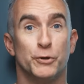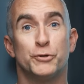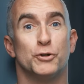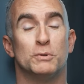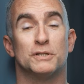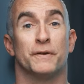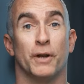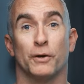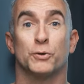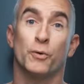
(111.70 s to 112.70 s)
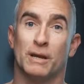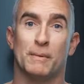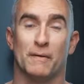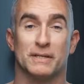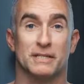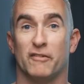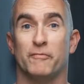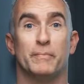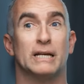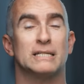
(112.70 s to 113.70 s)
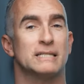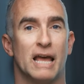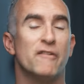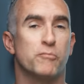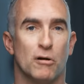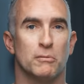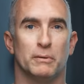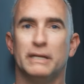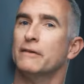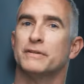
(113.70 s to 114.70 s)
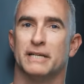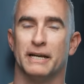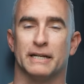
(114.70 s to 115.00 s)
YouTubers for not talking about this stuff because they've probably never done